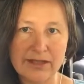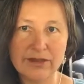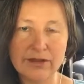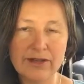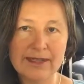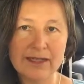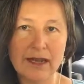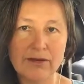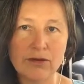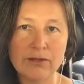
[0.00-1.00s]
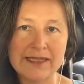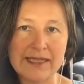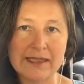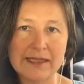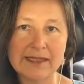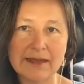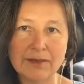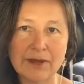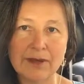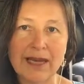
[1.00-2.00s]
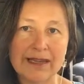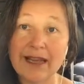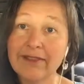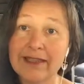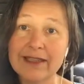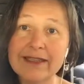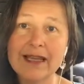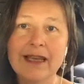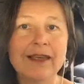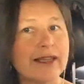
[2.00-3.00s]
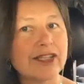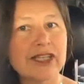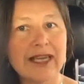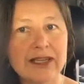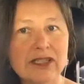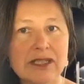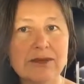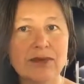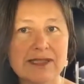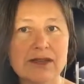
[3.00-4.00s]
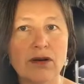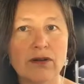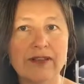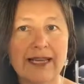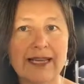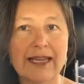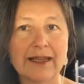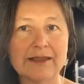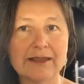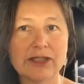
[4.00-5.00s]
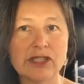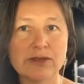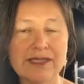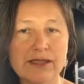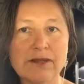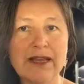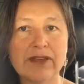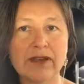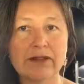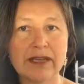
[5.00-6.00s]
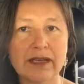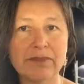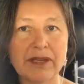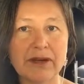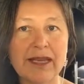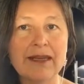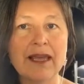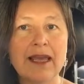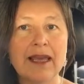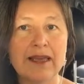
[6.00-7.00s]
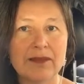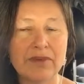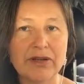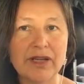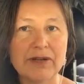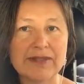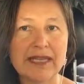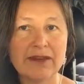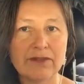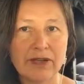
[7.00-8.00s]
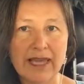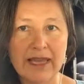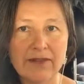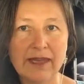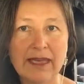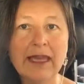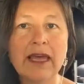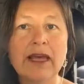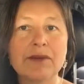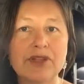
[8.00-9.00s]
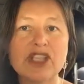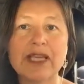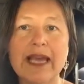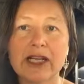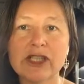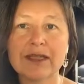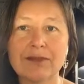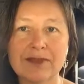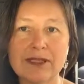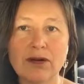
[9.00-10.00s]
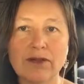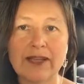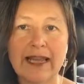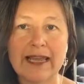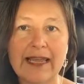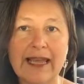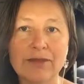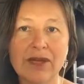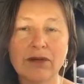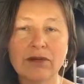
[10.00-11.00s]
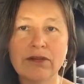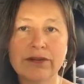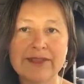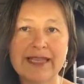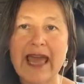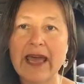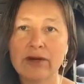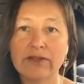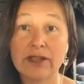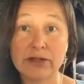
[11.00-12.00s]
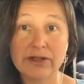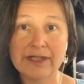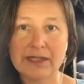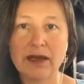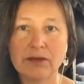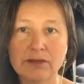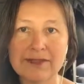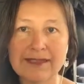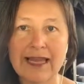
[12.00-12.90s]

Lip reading: Through the saliva hormone test, we uncovered that she actually wasn't ovulating. So she was still having a regular period and the period was very heavy, but she actually wasn't ovulating. And we call those anovulatory cycles.